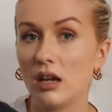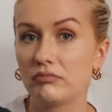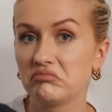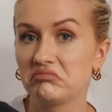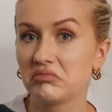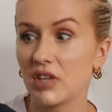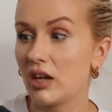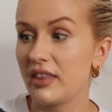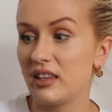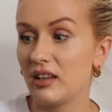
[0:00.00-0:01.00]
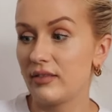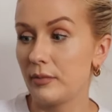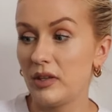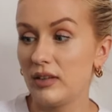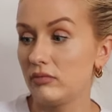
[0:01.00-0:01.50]
yeah, I think that's
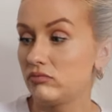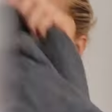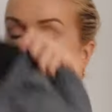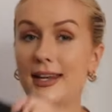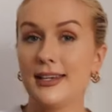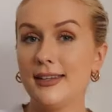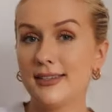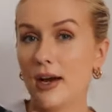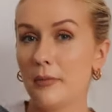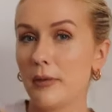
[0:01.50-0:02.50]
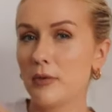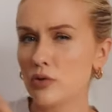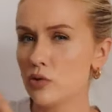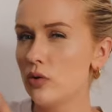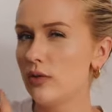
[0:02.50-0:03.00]
amazing. Okay, next up. I'm
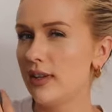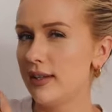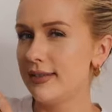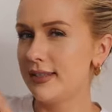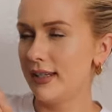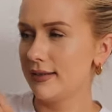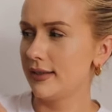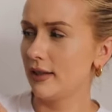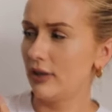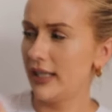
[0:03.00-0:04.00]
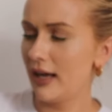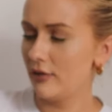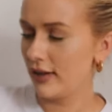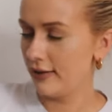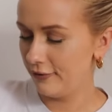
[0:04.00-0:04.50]
not sure this necessarily
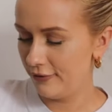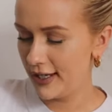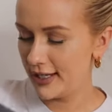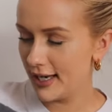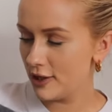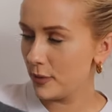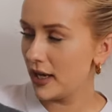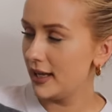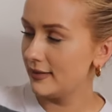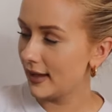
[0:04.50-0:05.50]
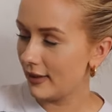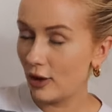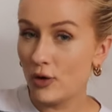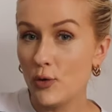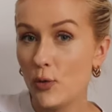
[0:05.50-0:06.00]
counts as vintage, but it is
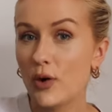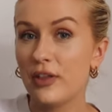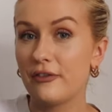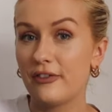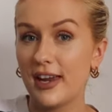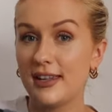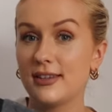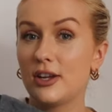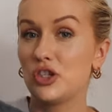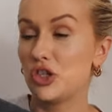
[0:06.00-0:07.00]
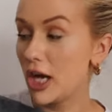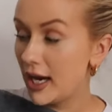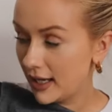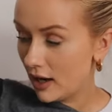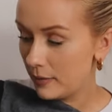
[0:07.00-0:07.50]
the North Face jacket